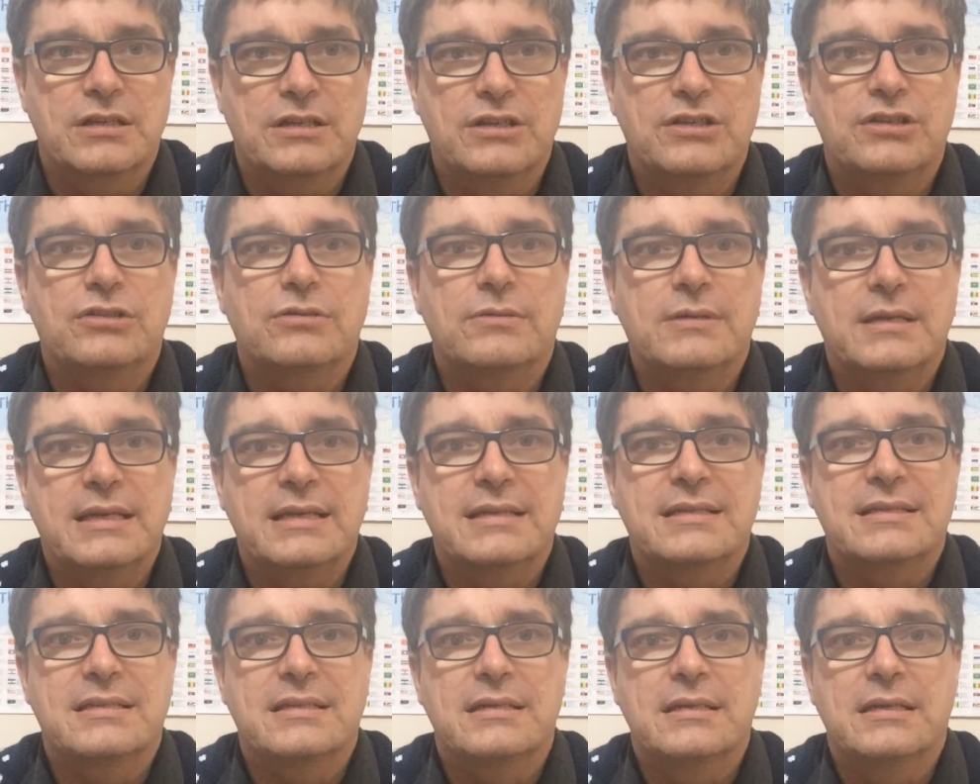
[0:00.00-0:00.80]
You're
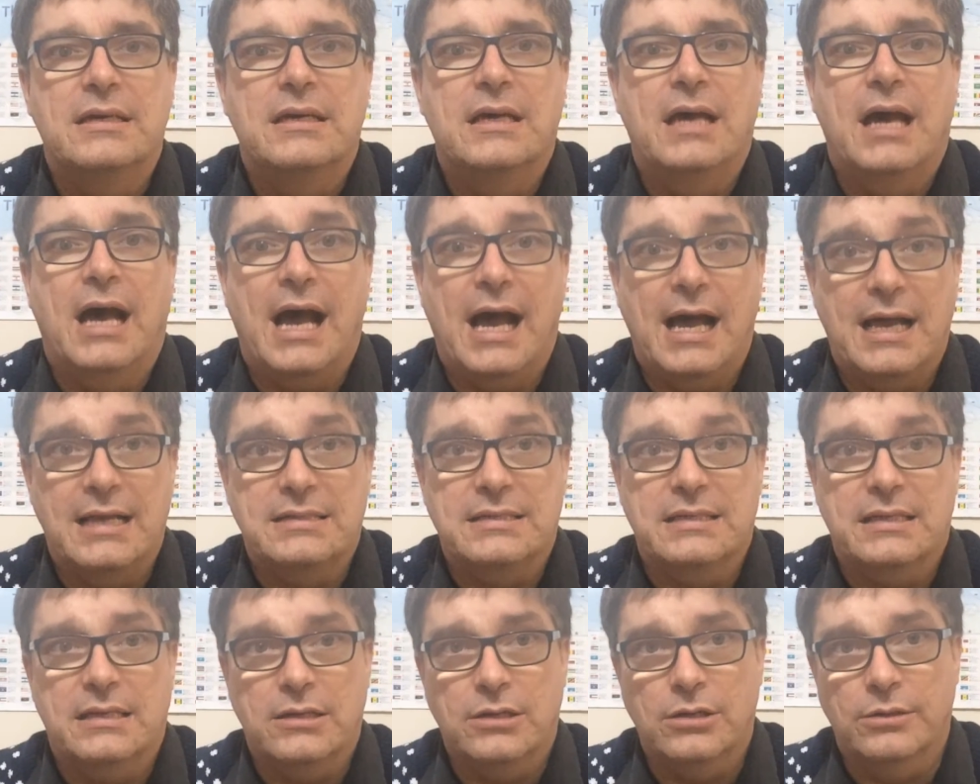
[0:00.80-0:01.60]
doing it
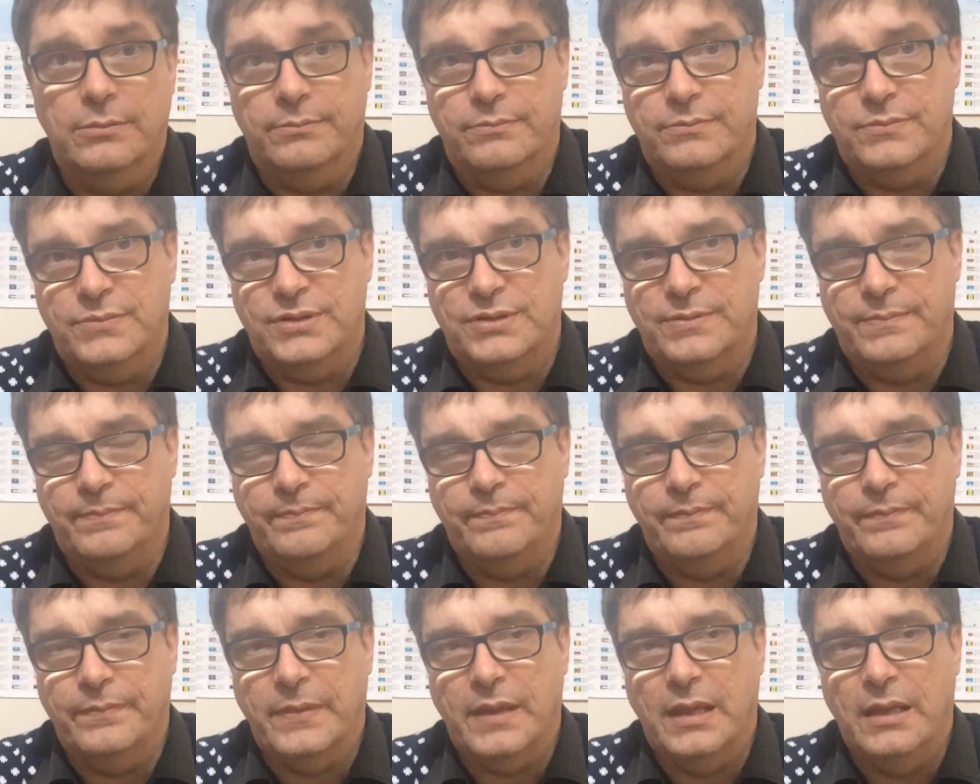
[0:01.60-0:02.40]
as it comes.
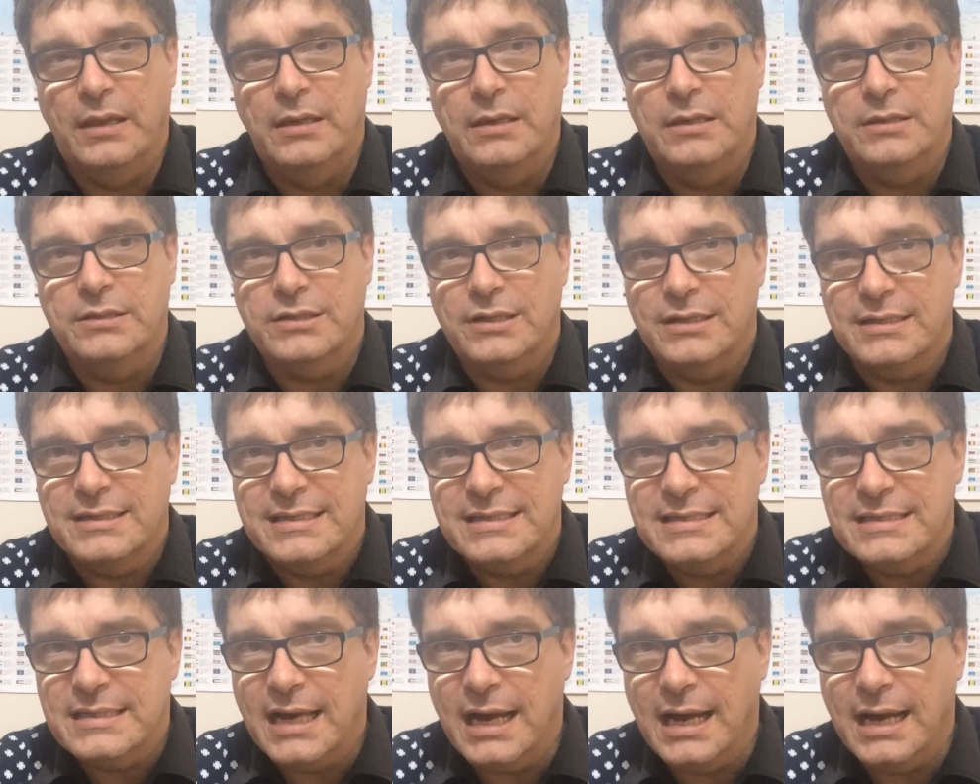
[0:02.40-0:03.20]
So
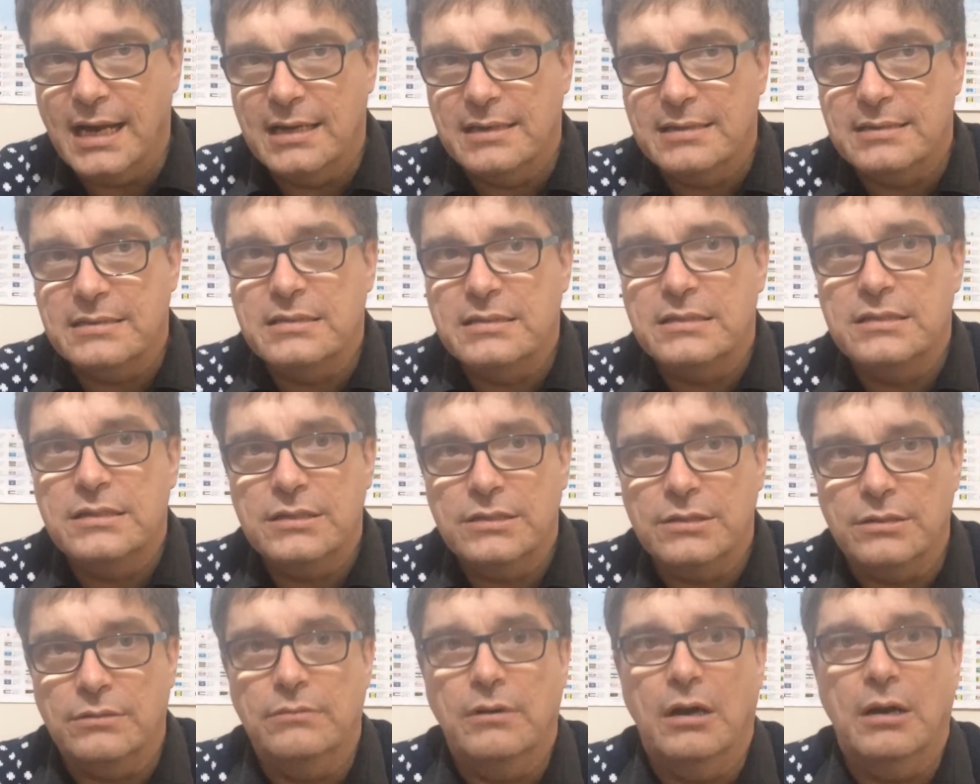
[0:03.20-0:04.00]
it is harder to
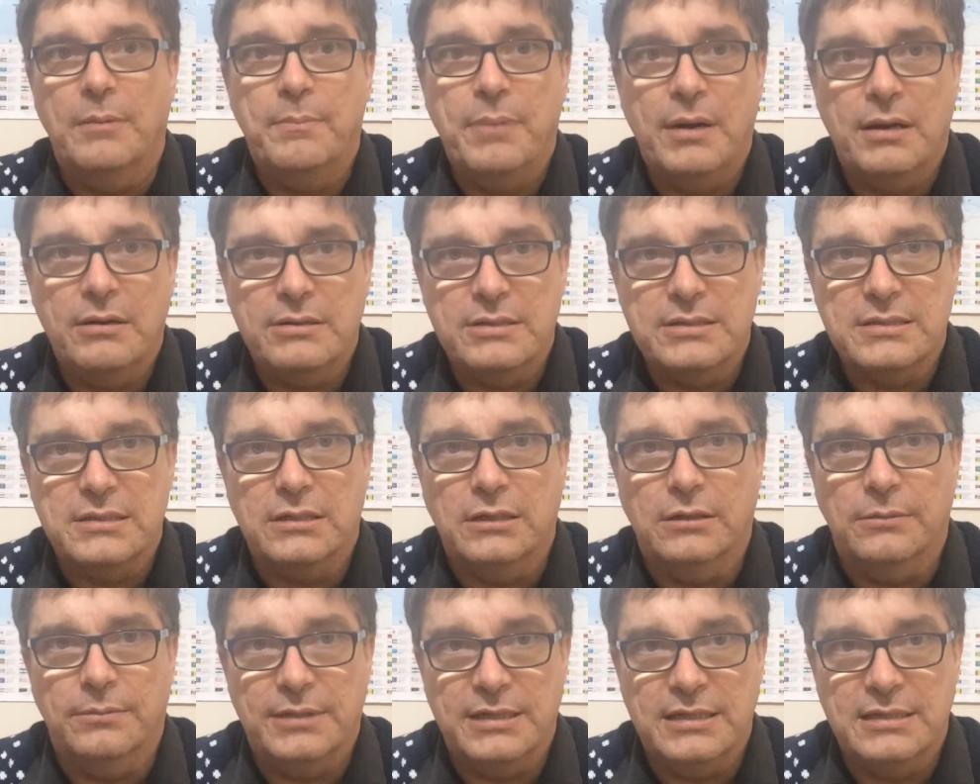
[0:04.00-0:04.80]
do a
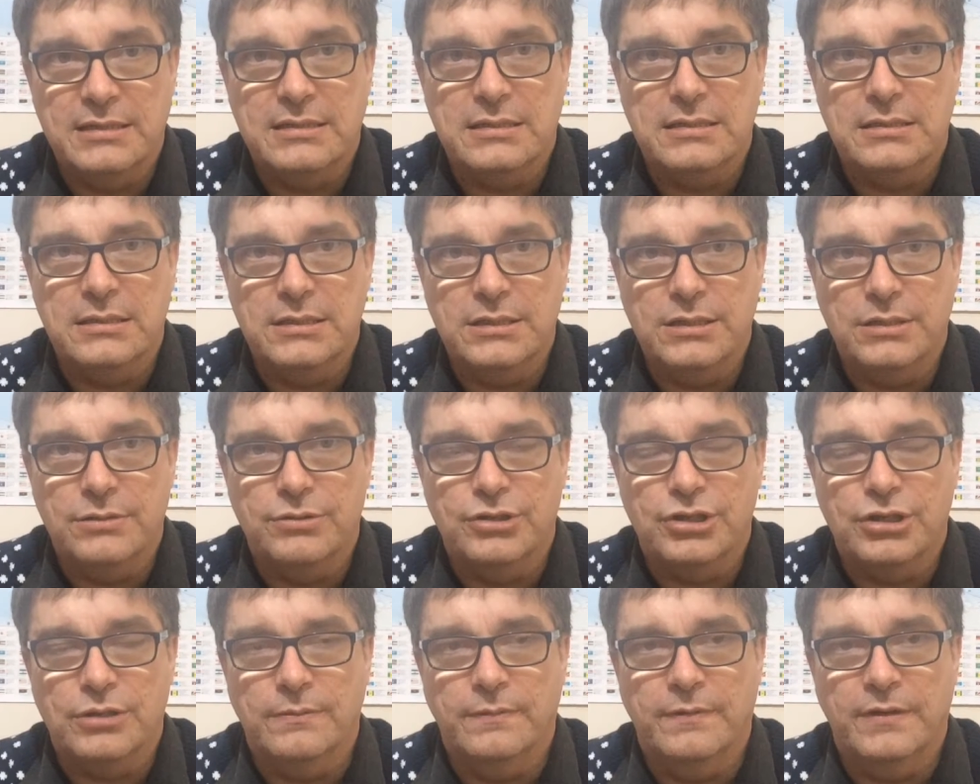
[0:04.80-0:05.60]
Periscope than it is a
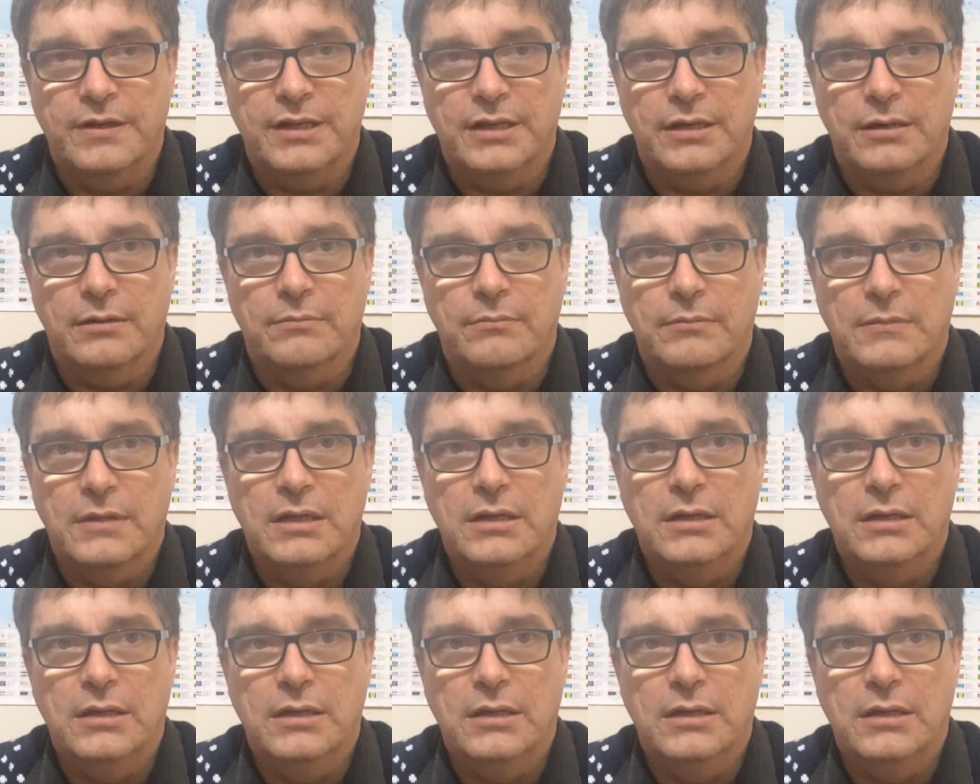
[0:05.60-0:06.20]
YouTube video.